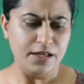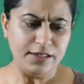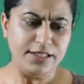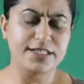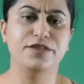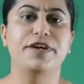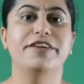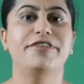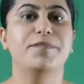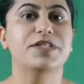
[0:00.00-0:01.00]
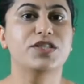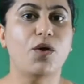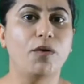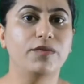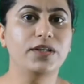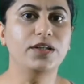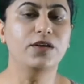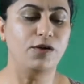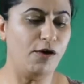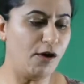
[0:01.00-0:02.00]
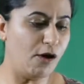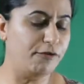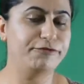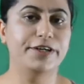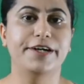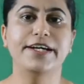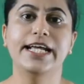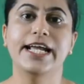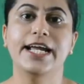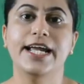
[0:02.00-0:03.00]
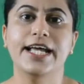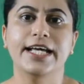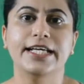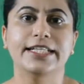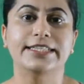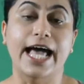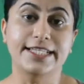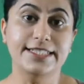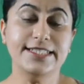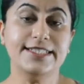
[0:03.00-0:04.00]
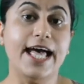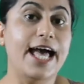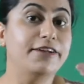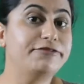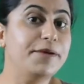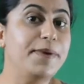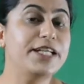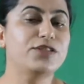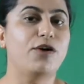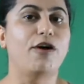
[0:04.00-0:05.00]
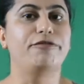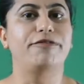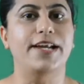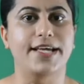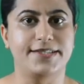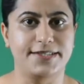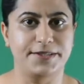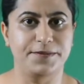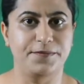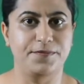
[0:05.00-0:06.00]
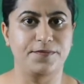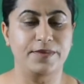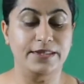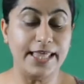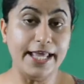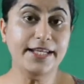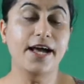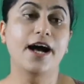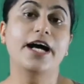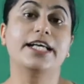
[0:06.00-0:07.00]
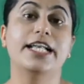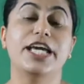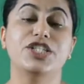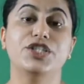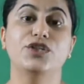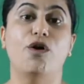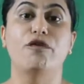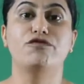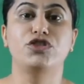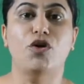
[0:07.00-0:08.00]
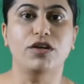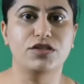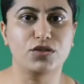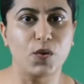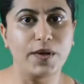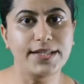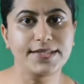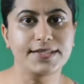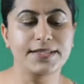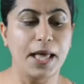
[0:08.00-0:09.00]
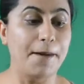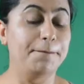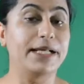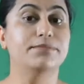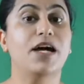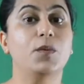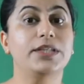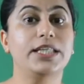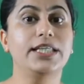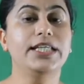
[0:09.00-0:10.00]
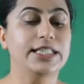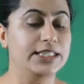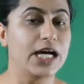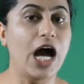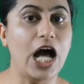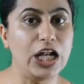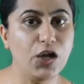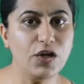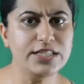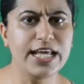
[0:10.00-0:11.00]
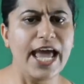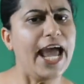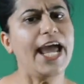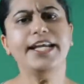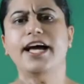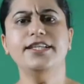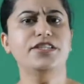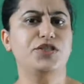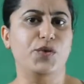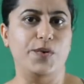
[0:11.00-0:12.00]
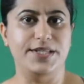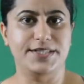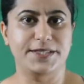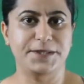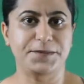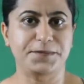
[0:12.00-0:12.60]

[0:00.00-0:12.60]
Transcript: There is a very famous novel of her, that is Alphabet of Lust. Then a collection of short stories, Padmavati the Harlot, and other stories.